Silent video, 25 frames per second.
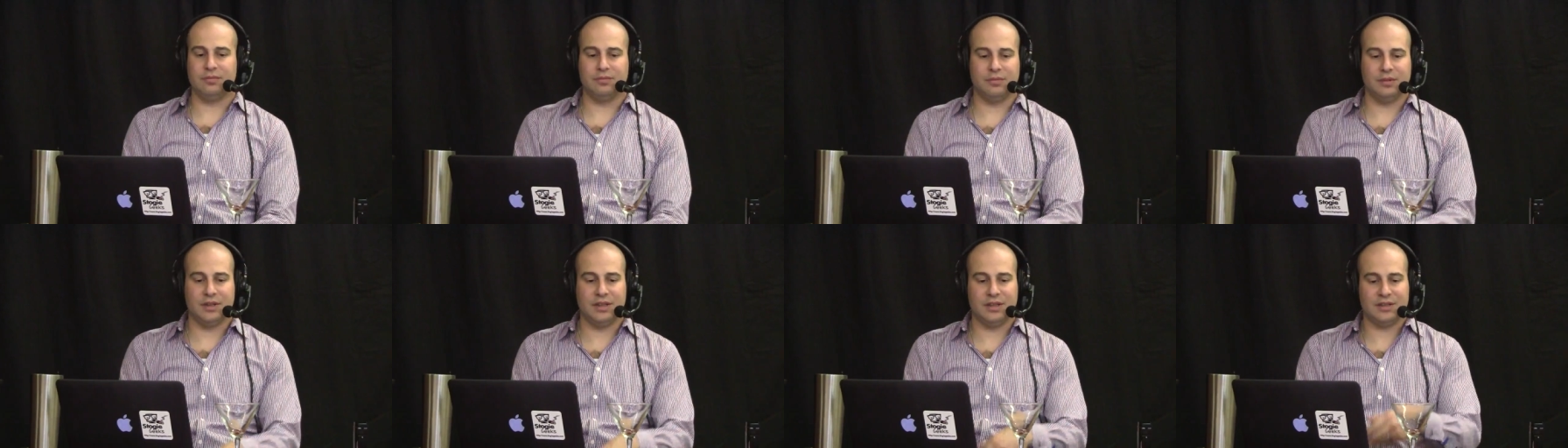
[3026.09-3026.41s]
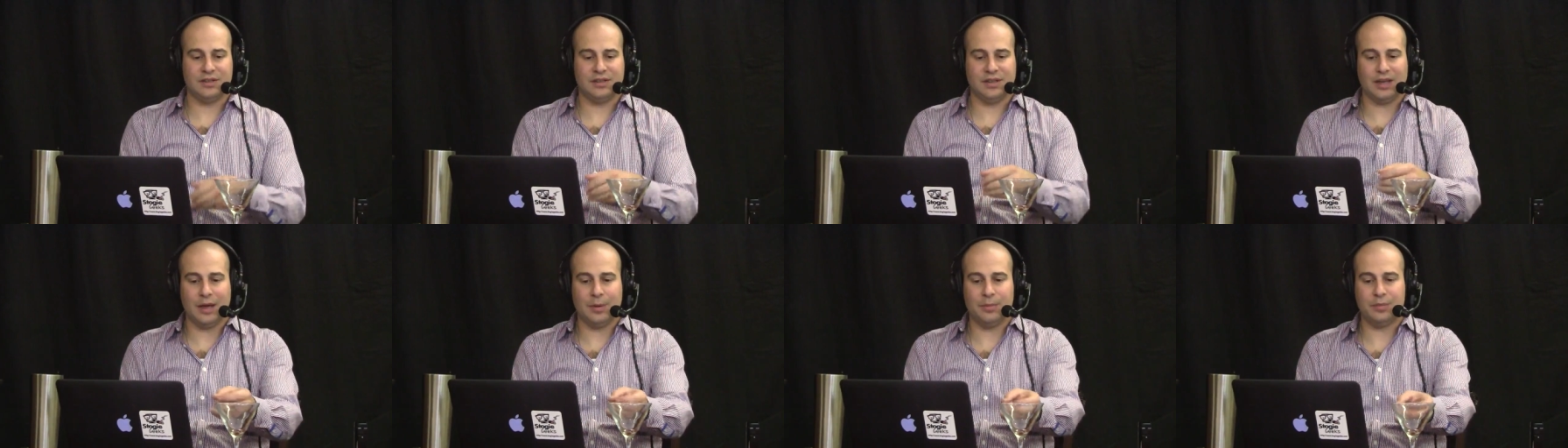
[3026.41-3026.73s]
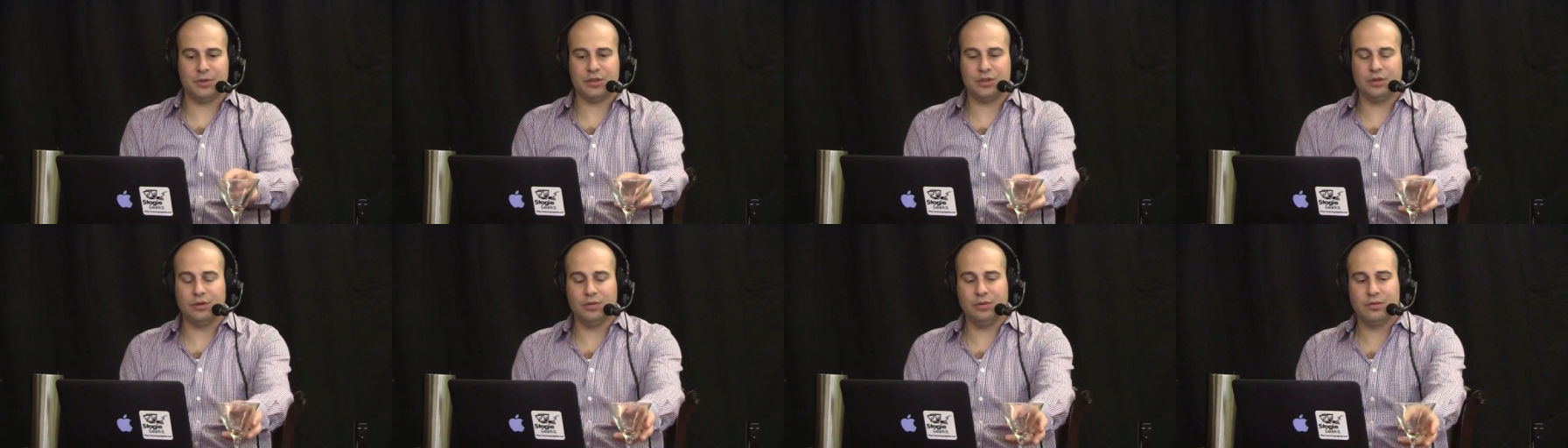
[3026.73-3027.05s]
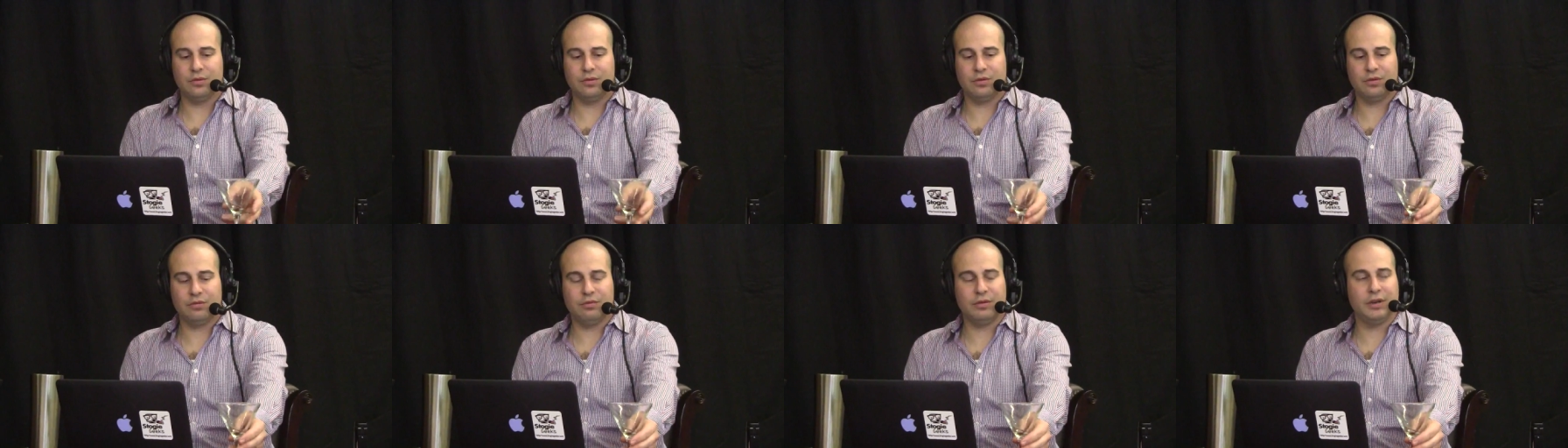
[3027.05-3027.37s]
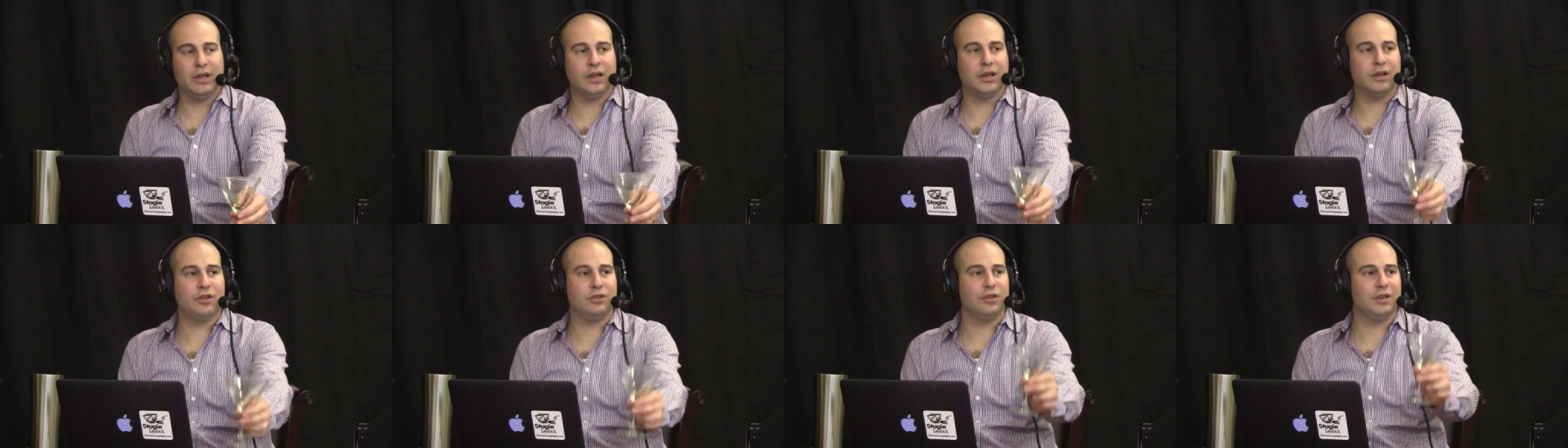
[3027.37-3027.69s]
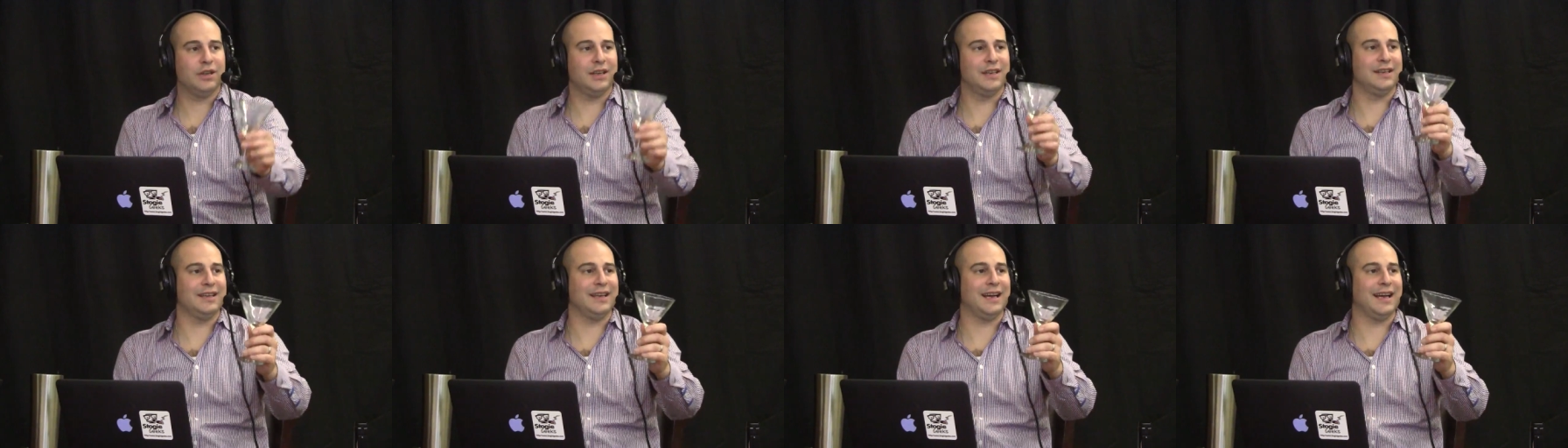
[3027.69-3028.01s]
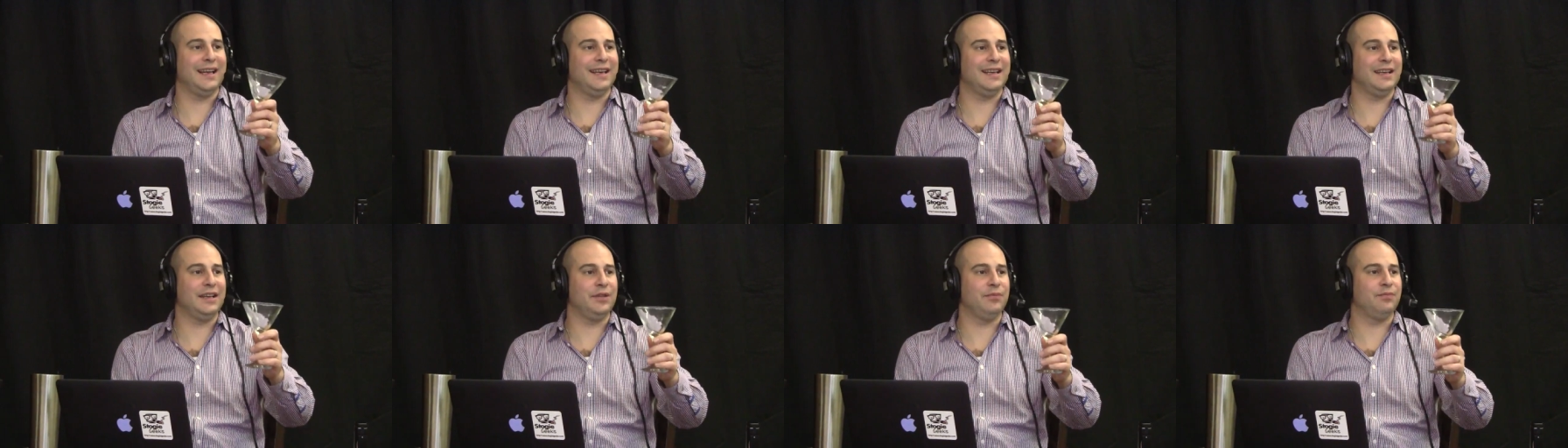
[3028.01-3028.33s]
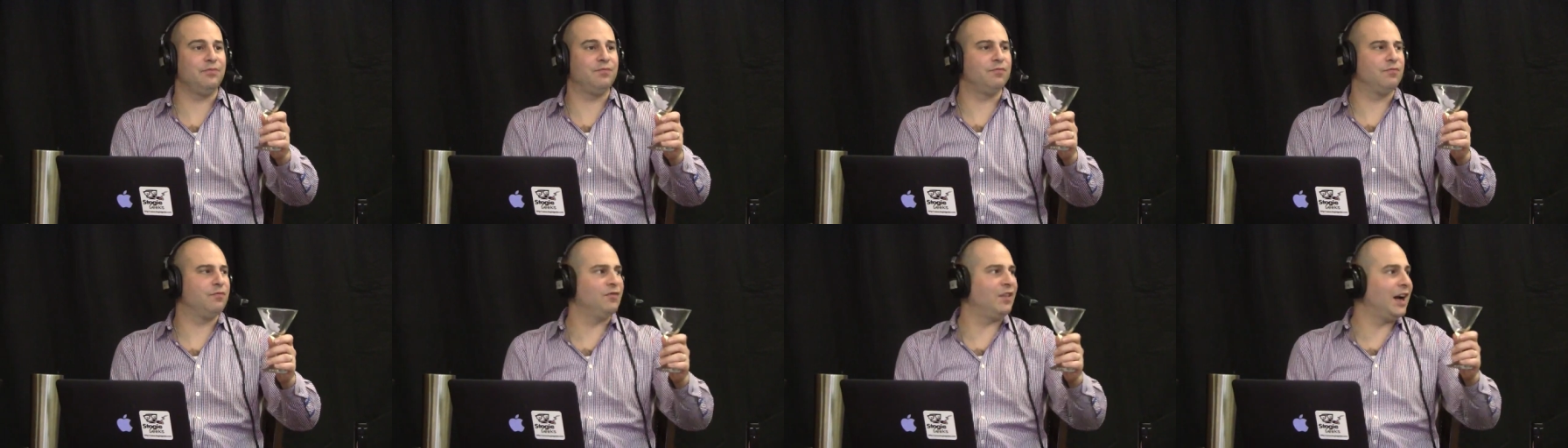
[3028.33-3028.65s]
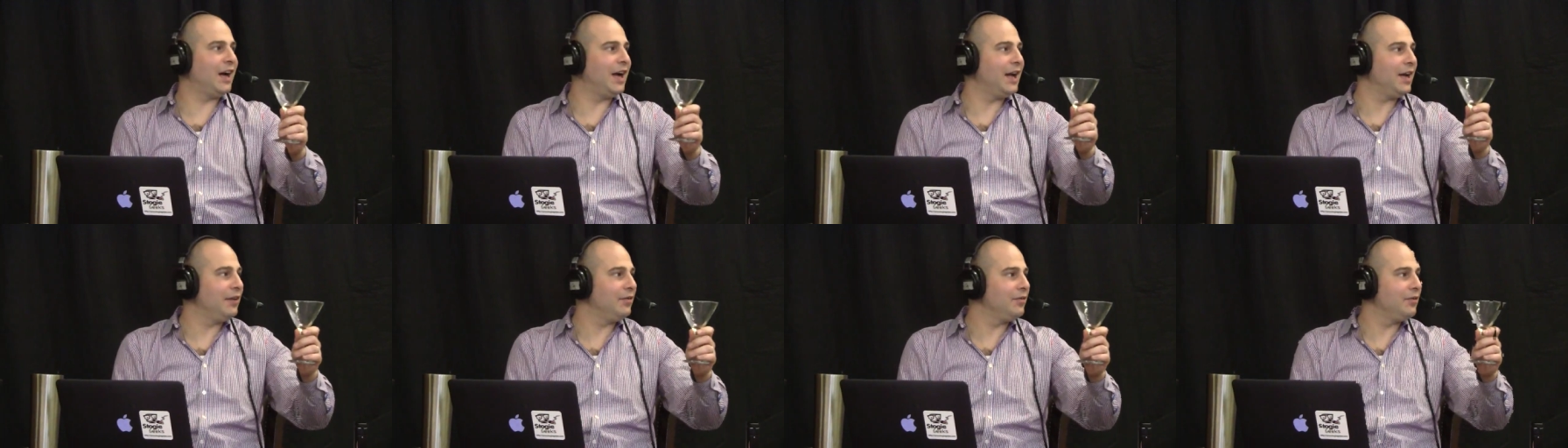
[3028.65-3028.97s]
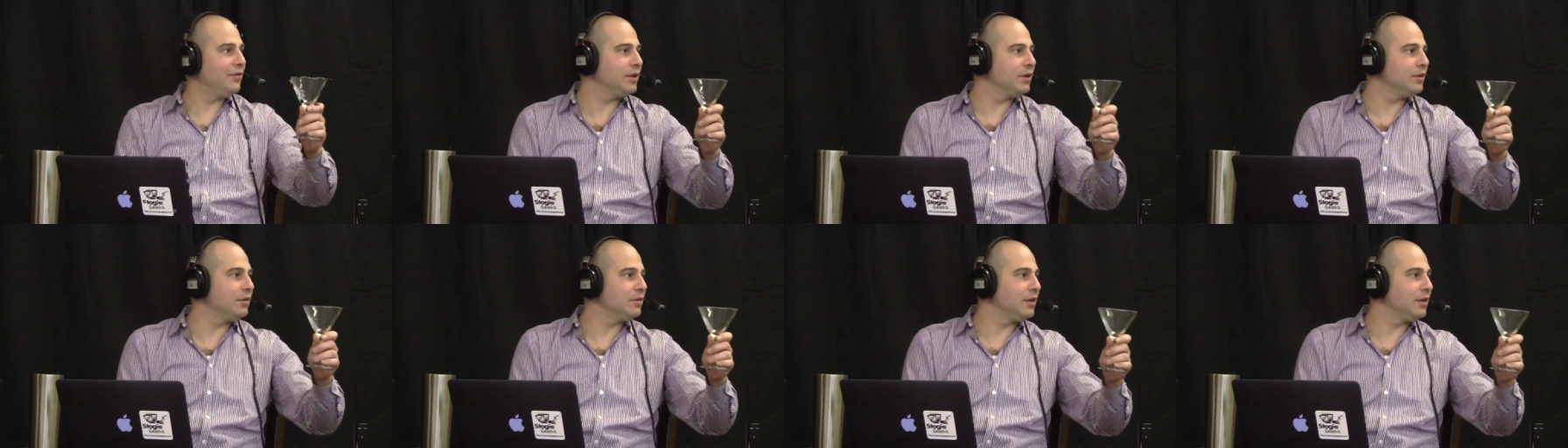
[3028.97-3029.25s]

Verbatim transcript: this episode 395.